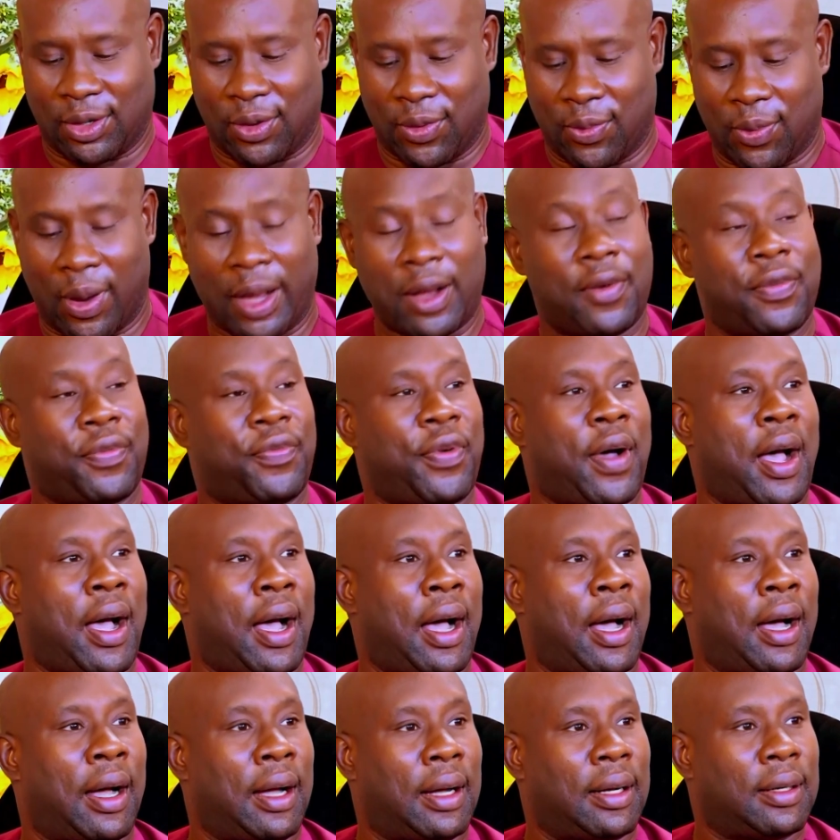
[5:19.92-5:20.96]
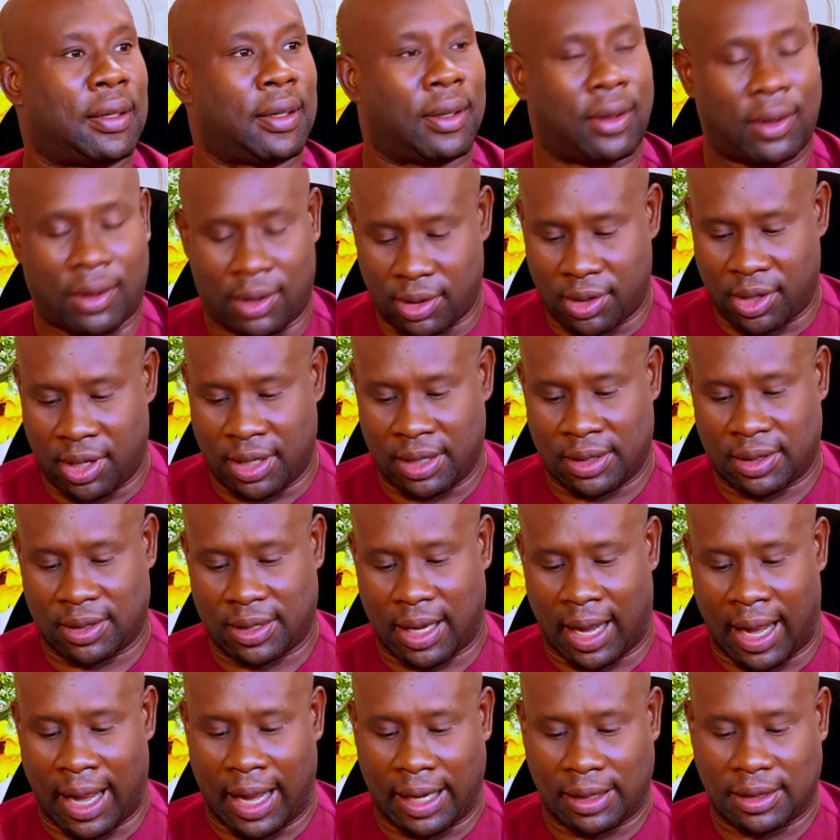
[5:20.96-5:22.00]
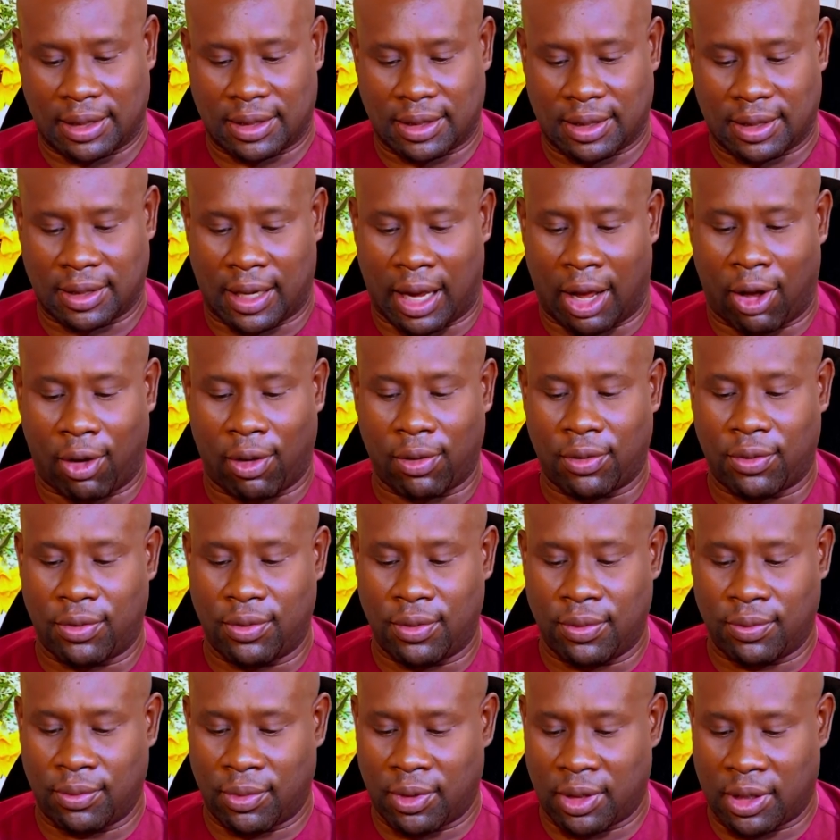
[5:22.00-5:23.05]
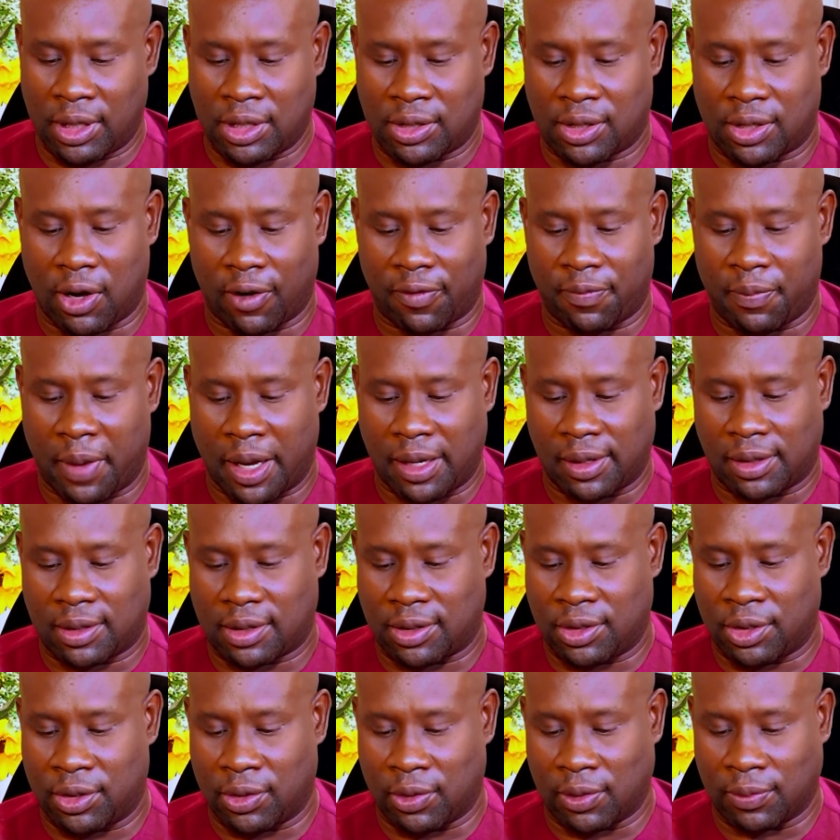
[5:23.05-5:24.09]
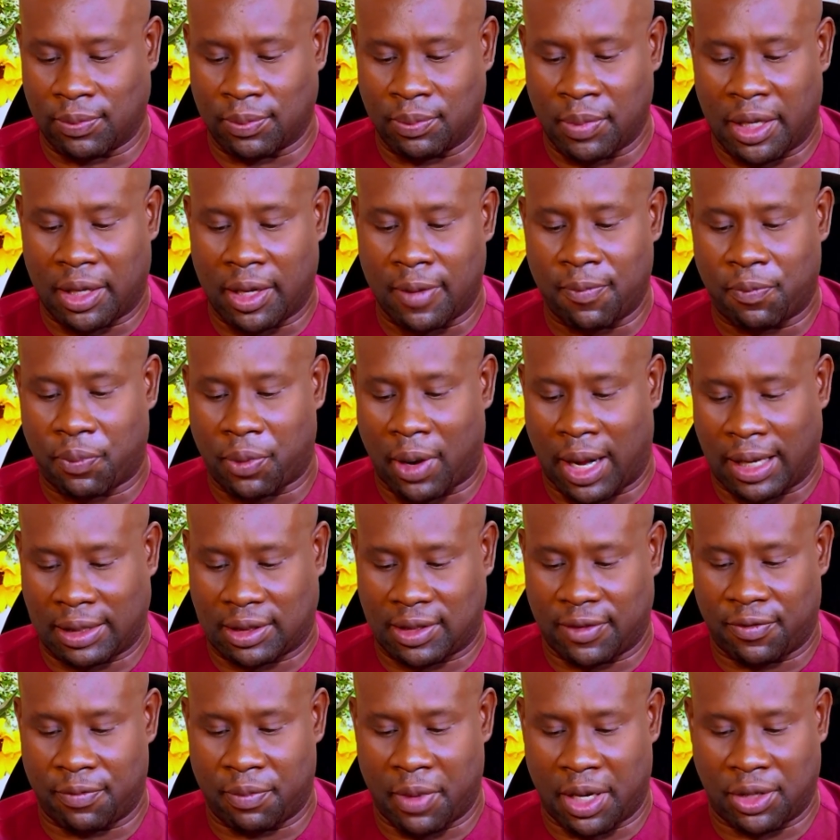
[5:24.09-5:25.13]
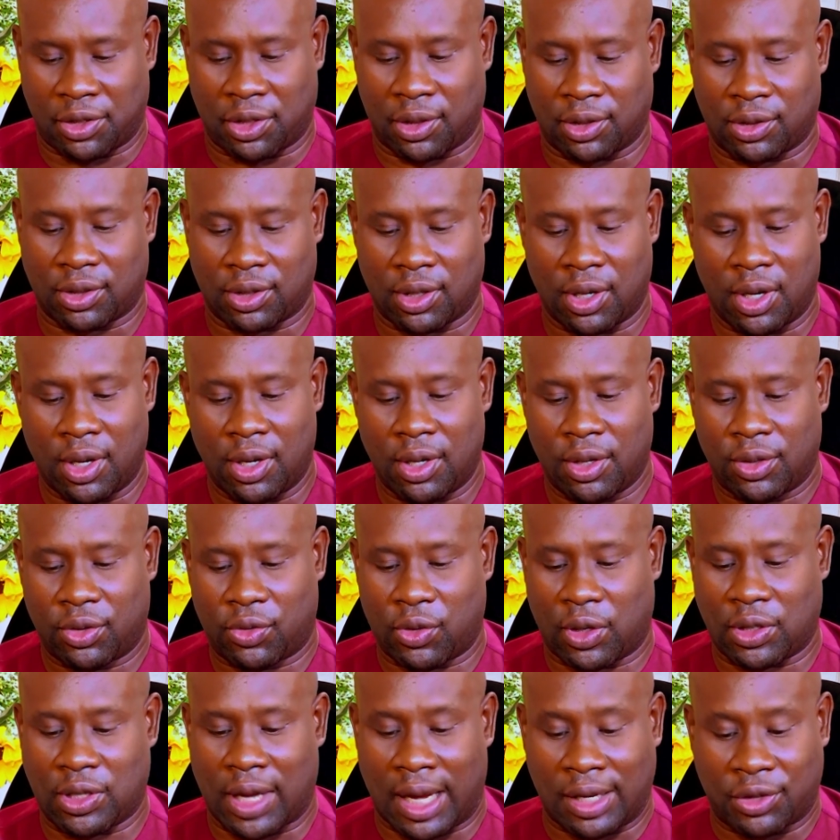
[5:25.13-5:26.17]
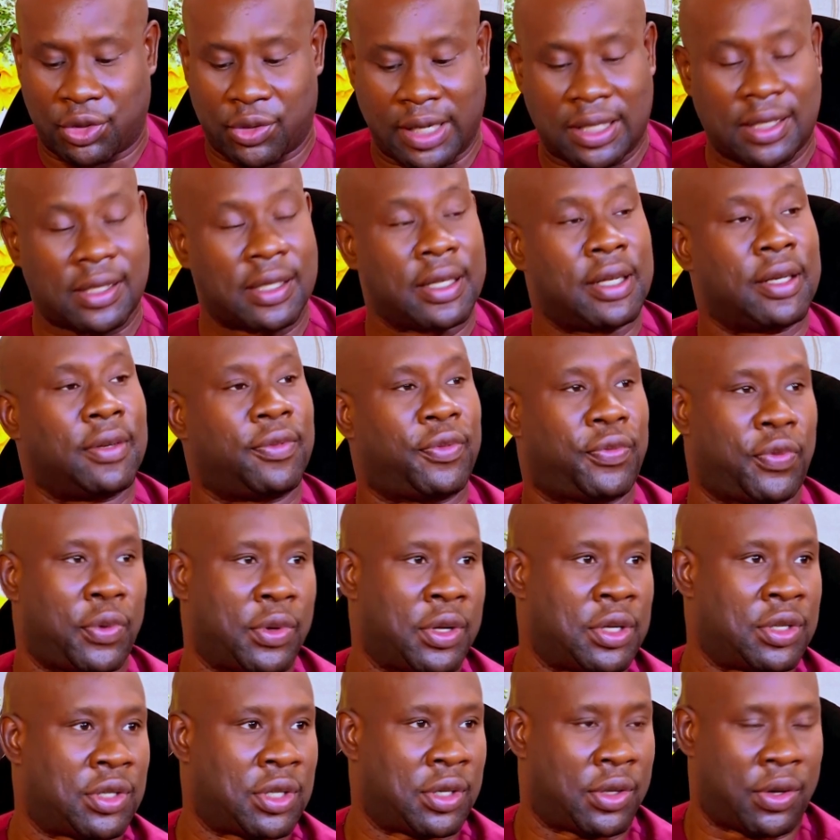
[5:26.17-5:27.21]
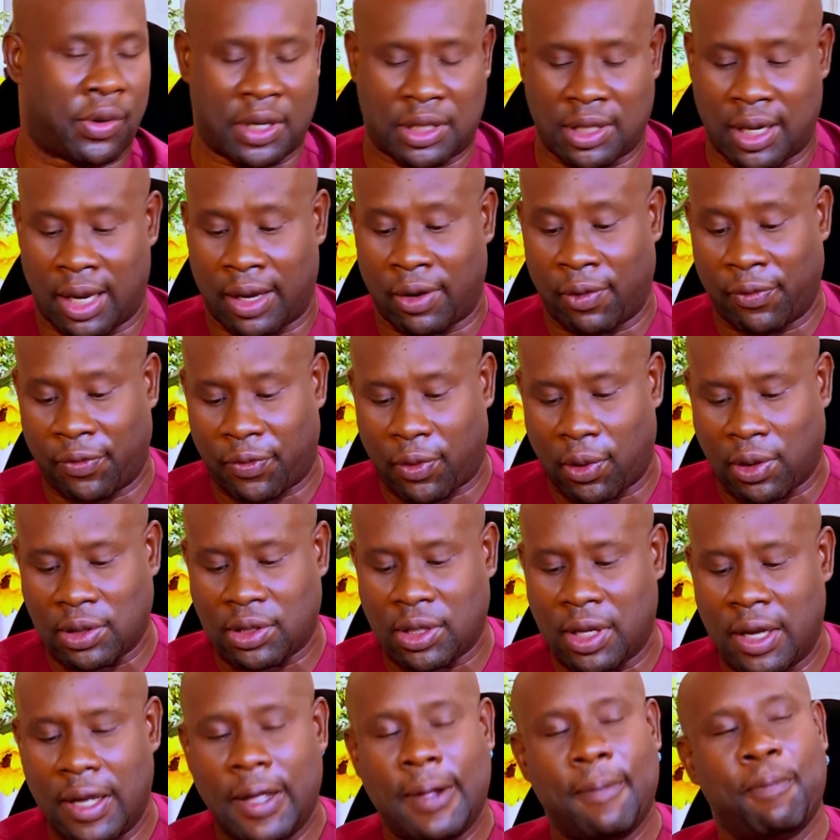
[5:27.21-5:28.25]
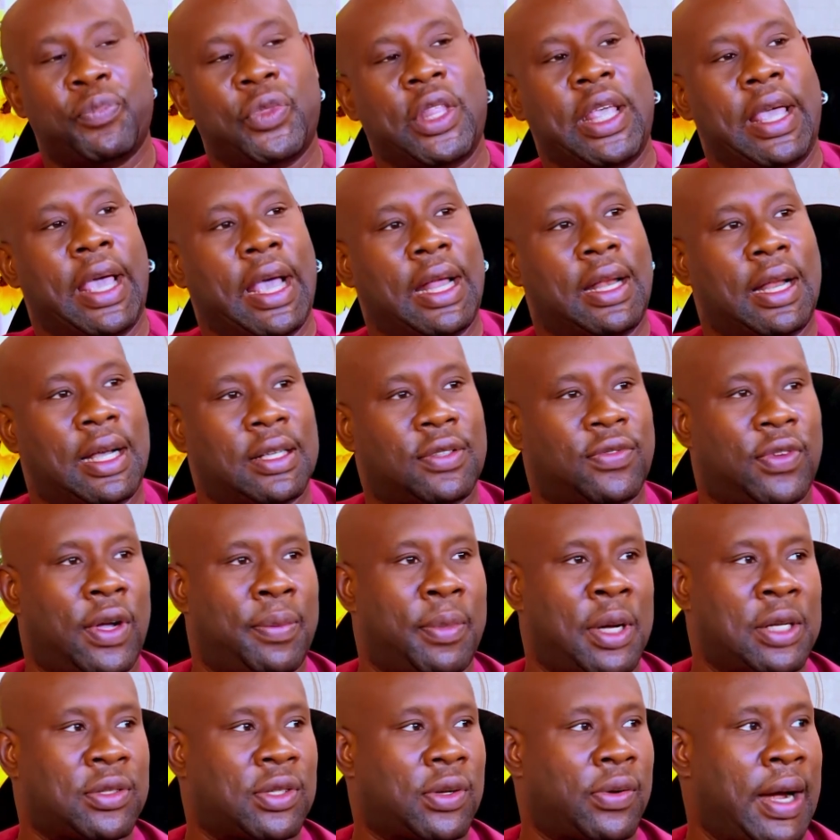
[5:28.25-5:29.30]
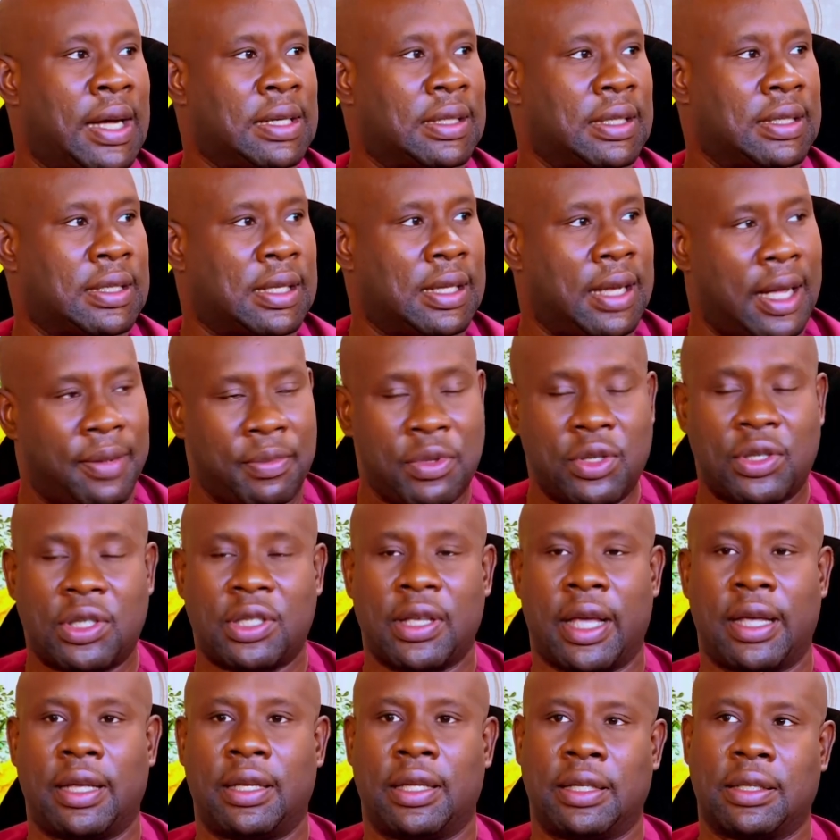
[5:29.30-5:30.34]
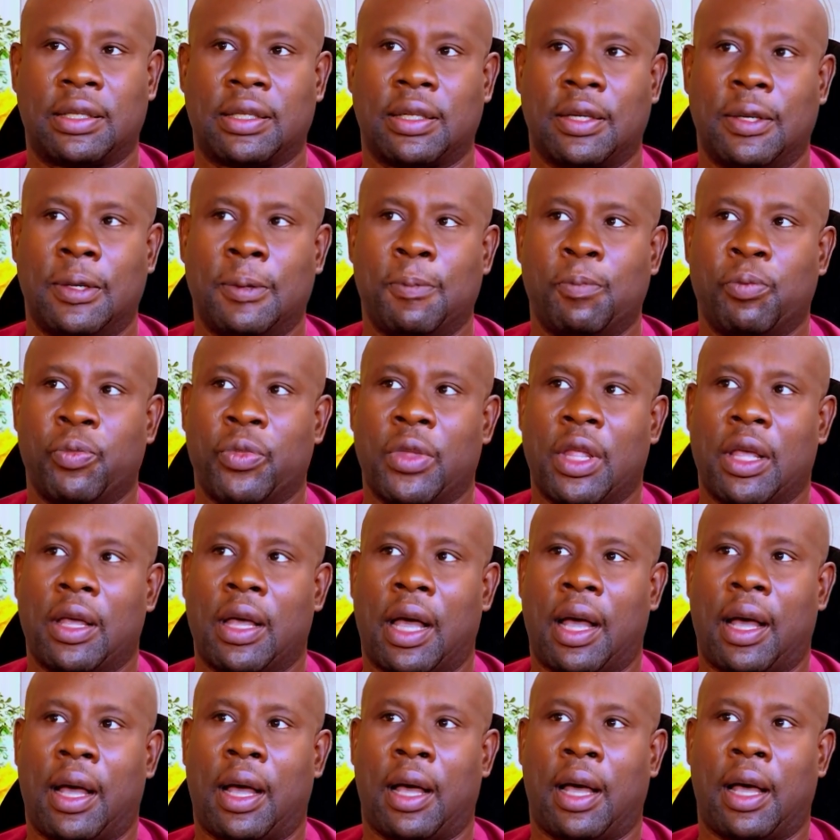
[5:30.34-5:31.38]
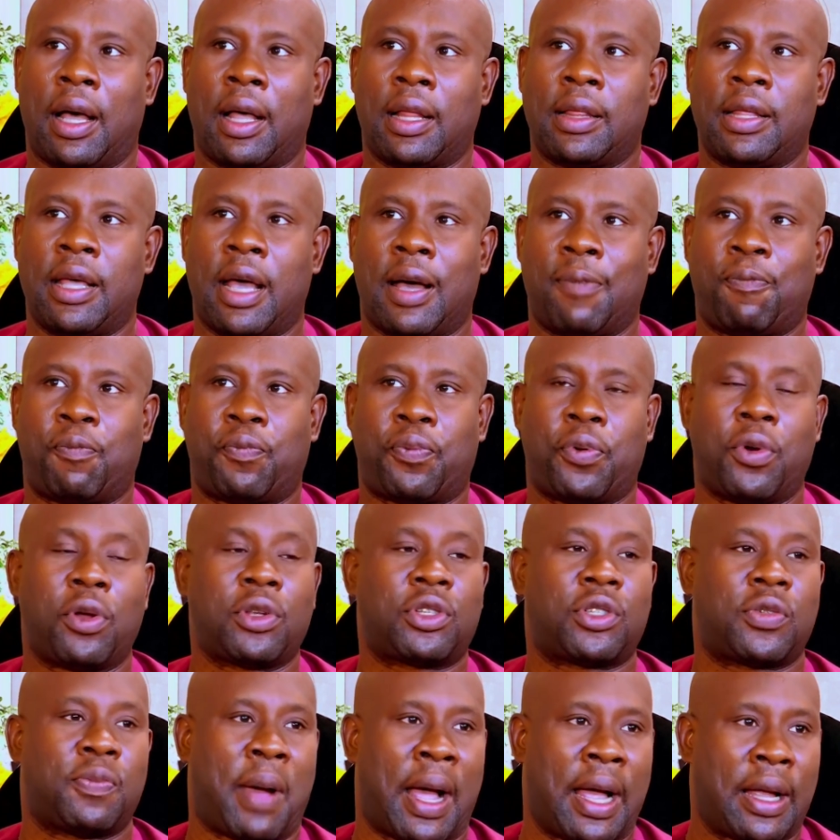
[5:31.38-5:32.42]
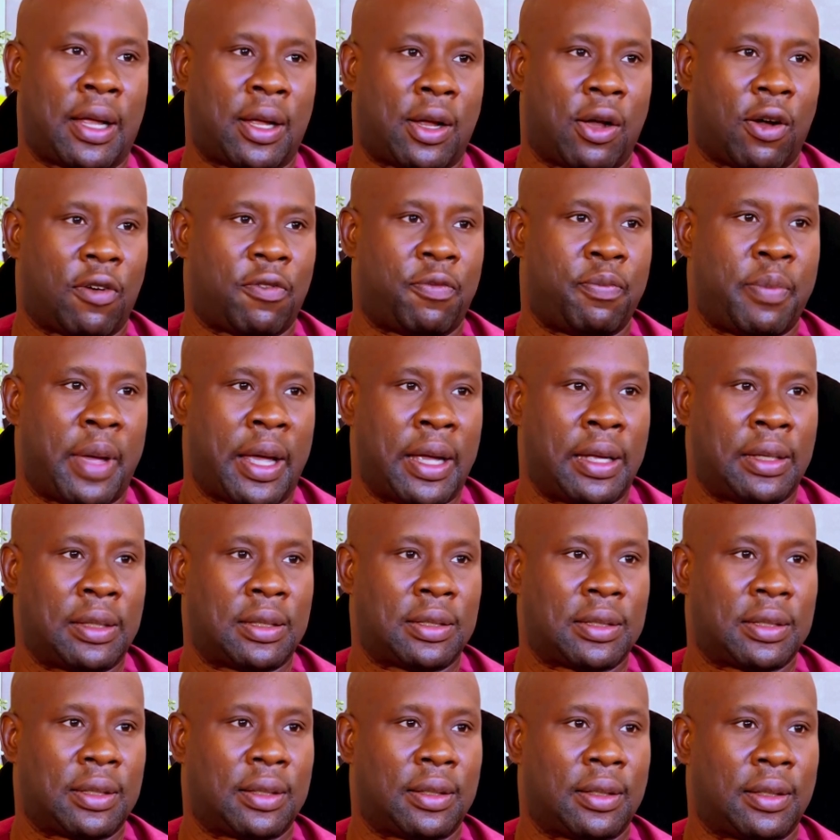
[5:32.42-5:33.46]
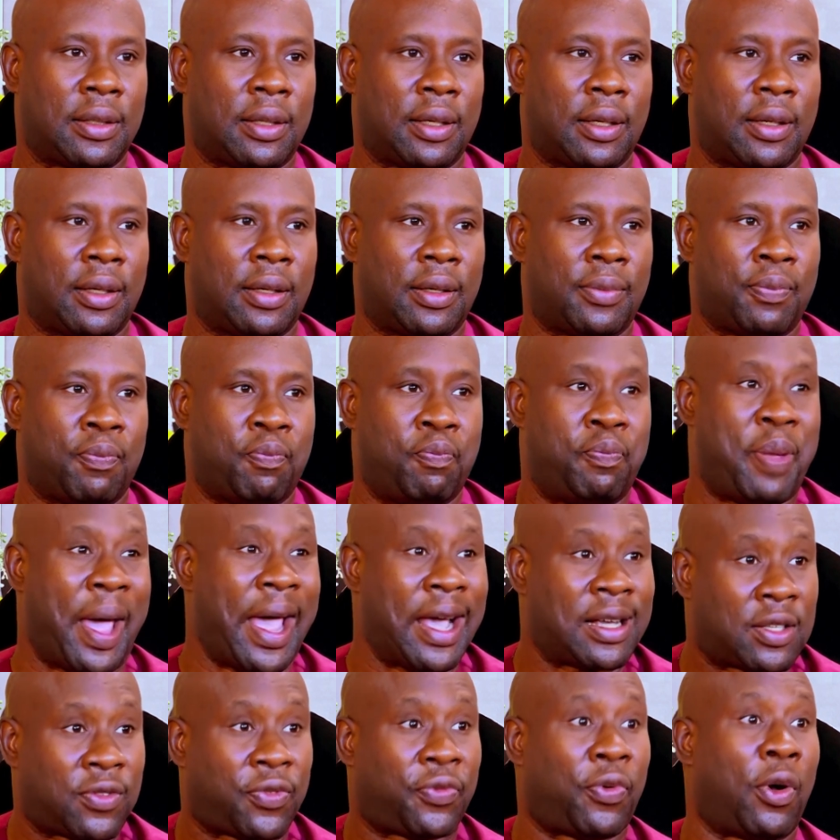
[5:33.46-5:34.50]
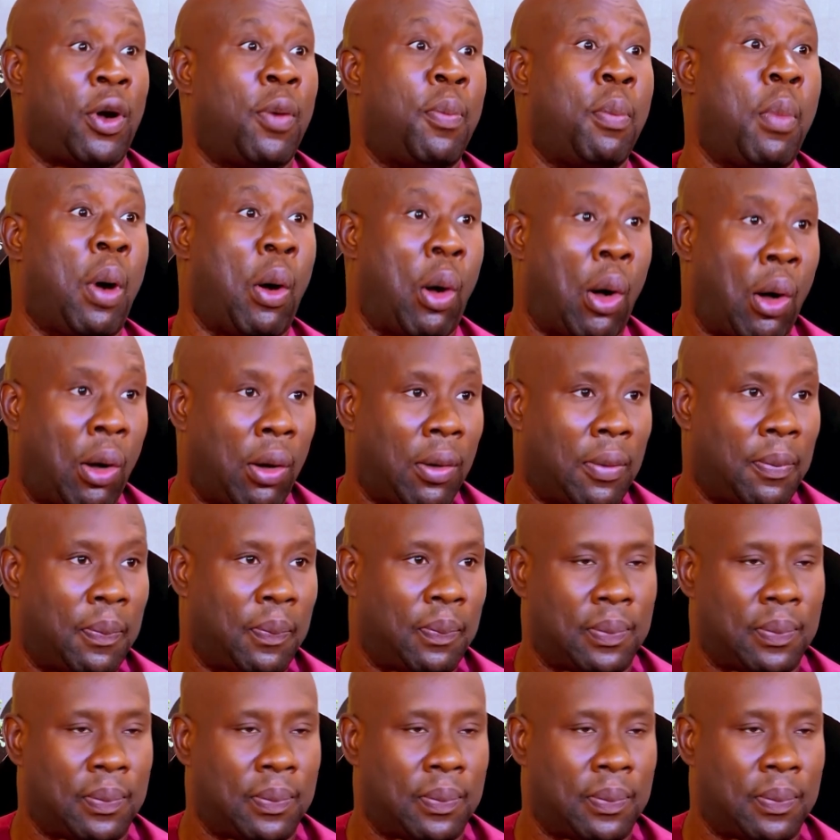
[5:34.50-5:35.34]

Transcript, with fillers: So, one of our audience asked, how is government, making proactive measures towards addressing food insecurity and, of course, the headers farmers crisis? Let me say this. The approach by government begs for more.